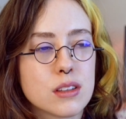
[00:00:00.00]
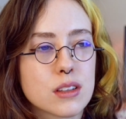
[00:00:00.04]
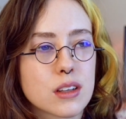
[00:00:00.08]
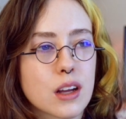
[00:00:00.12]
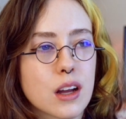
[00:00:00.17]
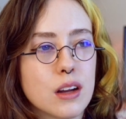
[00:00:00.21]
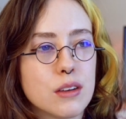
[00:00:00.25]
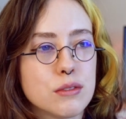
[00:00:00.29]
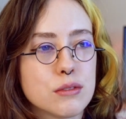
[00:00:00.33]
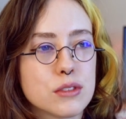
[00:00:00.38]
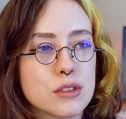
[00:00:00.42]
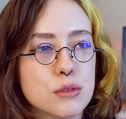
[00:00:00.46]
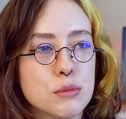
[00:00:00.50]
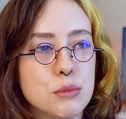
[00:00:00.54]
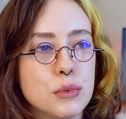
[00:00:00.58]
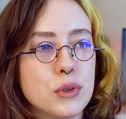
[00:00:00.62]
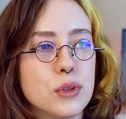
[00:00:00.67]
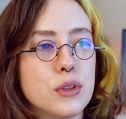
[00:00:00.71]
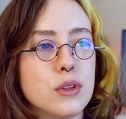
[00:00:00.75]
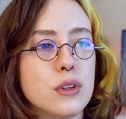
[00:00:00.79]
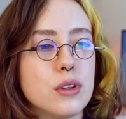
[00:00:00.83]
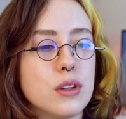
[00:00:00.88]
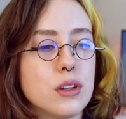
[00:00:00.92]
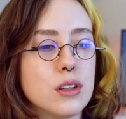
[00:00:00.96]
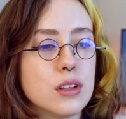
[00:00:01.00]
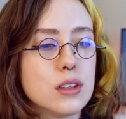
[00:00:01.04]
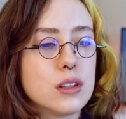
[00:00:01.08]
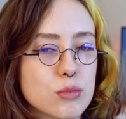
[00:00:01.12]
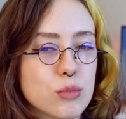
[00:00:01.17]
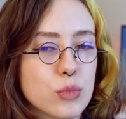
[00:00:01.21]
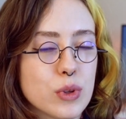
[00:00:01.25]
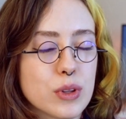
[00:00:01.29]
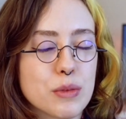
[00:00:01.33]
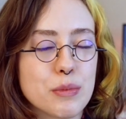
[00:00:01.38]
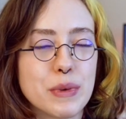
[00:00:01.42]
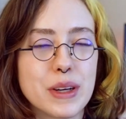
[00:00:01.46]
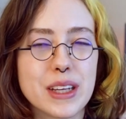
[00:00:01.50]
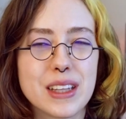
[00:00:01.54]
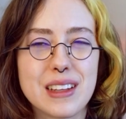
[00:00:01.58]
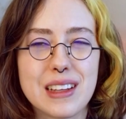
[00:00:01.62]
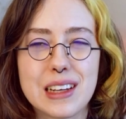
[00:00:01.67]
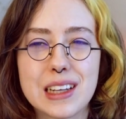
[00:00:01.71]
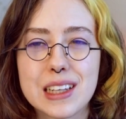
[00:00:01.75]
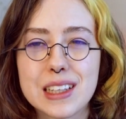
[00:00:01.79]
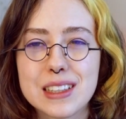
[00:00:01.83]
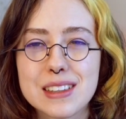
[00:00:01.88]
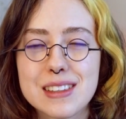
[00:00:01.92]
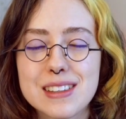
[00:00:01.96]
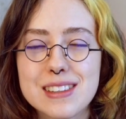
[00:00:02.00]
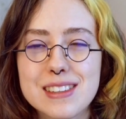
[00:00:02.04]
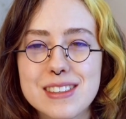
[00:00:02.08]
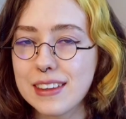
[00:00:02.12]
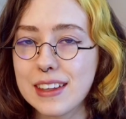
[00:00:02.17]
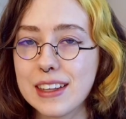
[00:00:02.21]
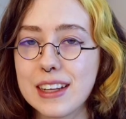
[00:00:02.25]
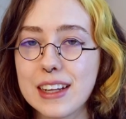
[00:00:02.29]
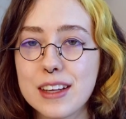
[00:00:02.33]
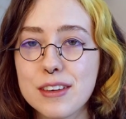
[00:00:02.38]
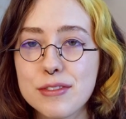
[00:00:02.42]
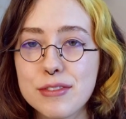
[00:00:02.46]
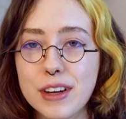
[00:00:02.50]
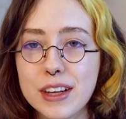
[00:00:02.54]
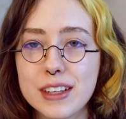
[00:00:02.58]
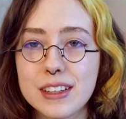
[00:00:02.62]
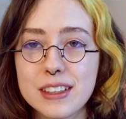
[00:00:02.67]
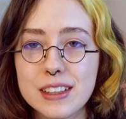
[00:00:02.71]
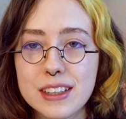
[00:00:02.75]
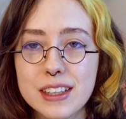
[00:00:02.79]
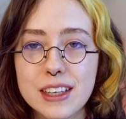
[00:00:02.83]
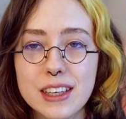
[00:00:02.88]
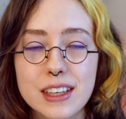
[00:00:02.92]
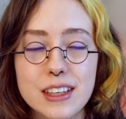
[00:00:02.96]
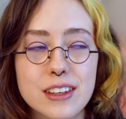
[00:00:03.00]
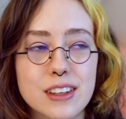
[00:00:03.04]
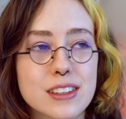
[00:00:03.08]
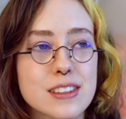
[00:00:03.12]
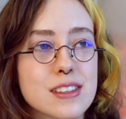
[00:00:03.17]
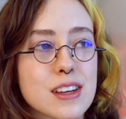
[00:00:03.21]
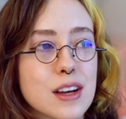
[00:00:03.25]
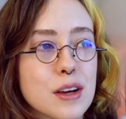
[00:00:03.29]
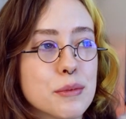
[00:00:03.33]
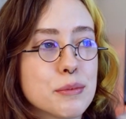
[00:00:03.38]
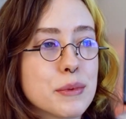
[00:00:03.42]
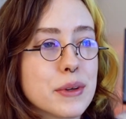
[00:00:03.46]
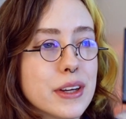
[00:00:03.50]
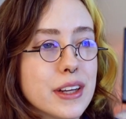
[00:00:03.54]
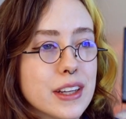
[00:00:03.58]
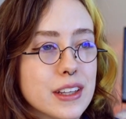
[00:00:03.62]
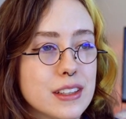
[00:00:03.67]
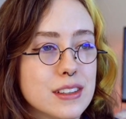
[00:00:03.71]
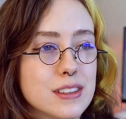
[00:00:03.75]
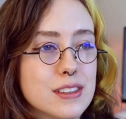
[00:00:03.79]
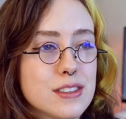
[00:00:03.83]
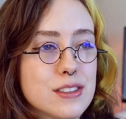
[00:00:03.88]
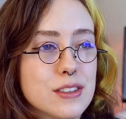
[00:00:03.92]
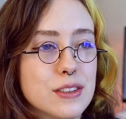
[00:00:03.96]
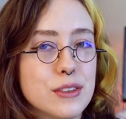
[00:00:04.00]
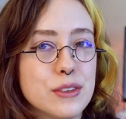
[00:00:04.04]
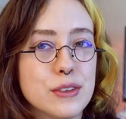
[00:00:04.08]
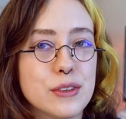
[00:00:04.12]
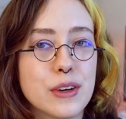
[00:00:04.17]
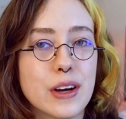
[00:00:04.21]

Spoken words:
comfortable with my lines. Then I finally got to upgrade to